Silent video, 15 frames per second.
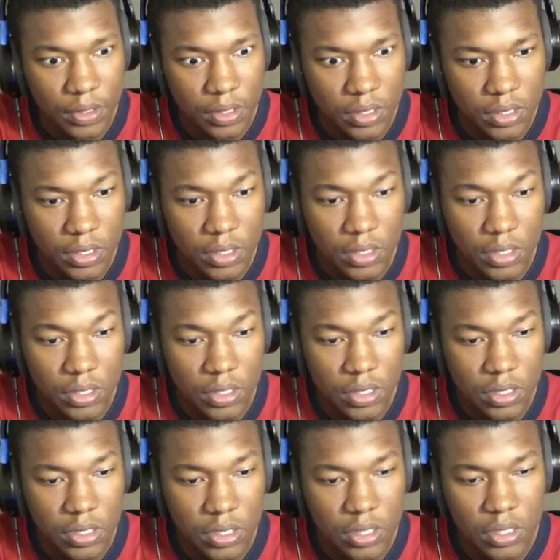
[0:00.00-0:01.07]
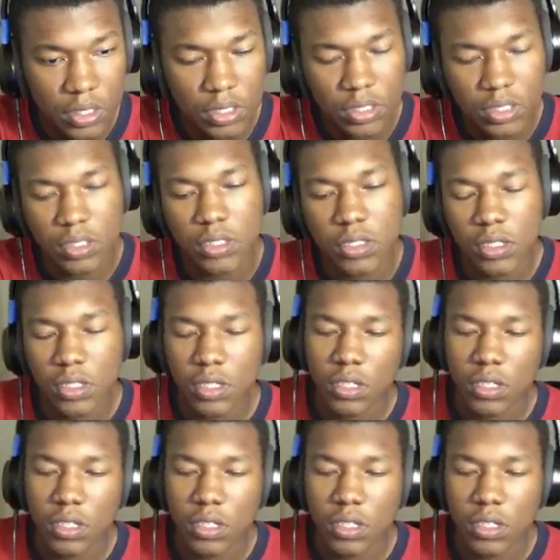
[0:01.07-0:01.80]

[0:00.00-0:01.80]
Nobody speaks.